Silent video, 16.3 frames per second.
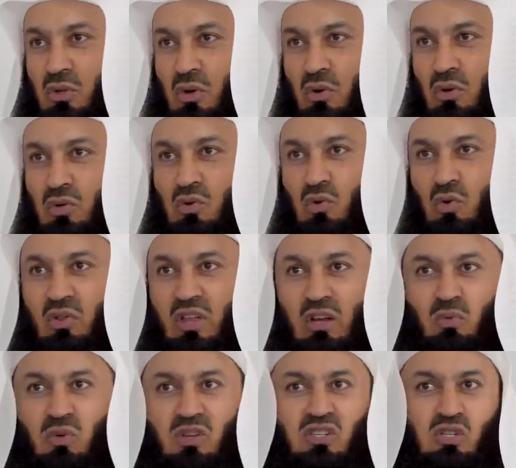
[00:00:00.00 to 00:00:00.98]
Don't do
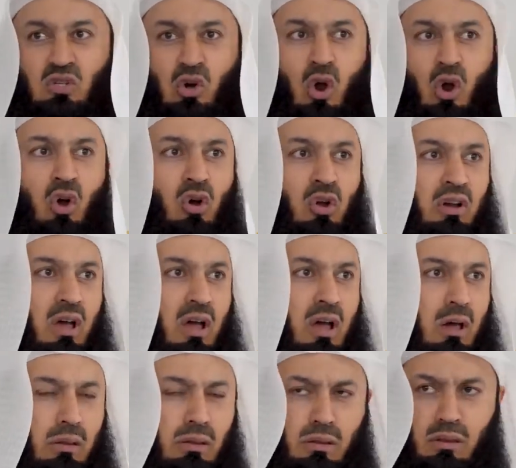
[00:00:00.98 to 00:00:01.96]
that which is wrong on
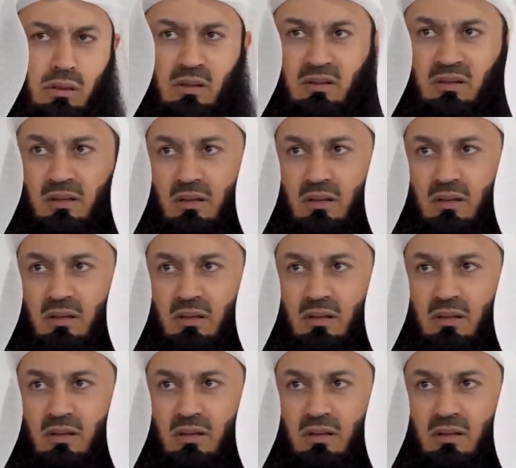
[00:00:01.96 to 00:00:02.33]
earth.